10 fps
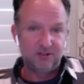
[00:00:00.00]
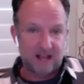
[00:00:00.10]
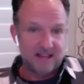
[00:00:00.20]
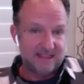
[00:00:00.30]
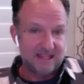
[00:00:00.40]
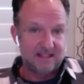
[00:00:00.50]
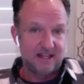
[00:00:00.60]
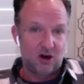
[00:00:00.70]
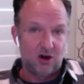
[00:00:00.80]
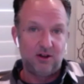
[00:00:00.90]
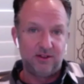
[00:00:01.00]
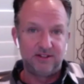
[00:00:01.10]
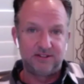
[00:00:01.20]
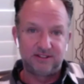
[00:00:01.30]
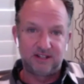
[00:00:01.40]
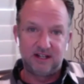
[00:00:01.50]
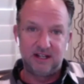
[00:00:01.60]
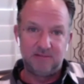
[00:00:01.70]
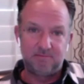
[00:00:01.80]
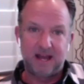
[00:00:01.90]
I think that all this is going
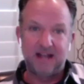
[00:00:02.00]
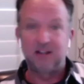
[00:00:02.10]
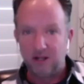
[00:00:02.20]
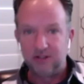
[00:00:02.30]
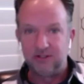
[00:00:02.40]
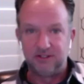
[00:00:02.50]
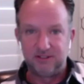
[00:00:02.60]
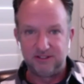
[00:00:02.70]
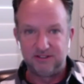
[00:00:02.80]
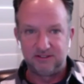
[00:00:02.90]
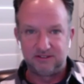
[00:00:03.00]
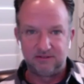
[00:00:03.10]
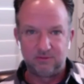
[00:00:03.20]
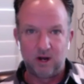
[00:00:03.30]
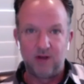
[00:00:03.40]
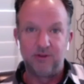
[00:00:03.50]
to impact other diseases as well.